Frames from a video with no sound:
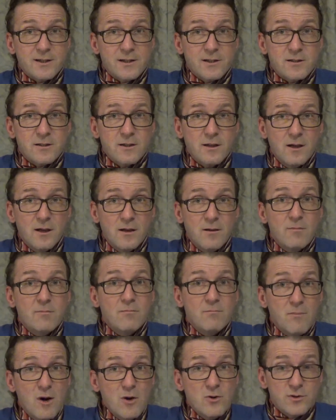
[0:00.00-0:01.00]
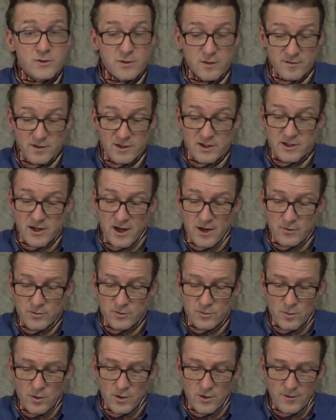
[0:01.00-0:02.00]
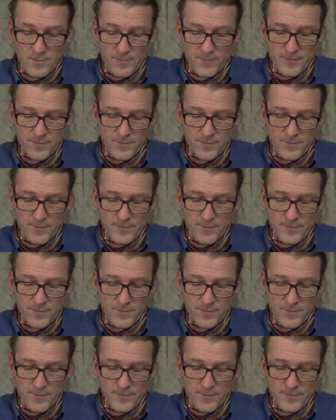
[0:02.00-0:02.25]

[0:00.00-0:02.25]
is, most of the snails were.